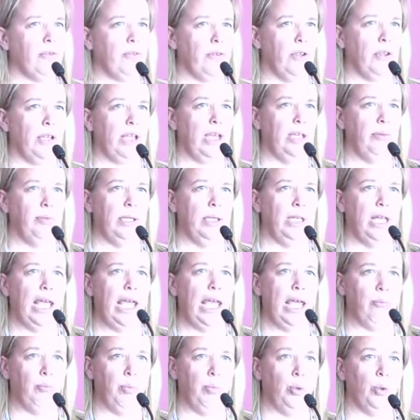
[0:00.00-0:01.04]
So keeping it
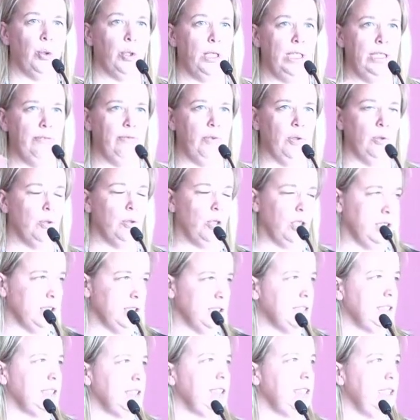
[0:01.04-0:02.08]
at board level
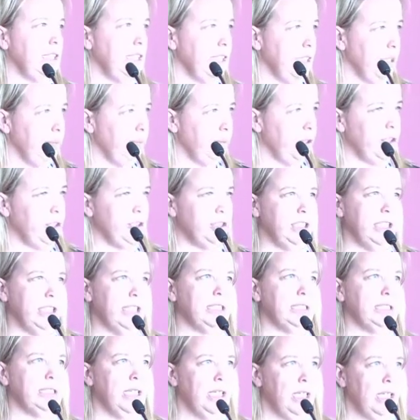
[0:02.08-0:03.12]
constantly, the
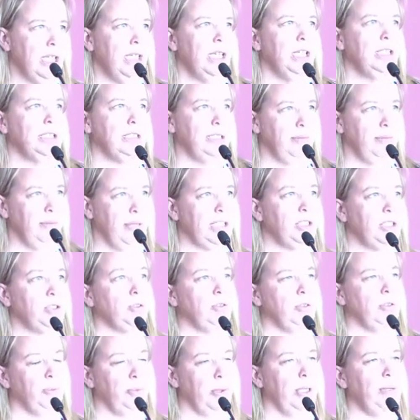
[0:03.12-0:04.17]
project, to make
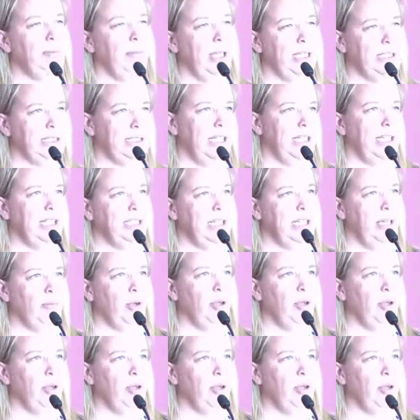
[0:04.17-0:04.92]
sure we maintained our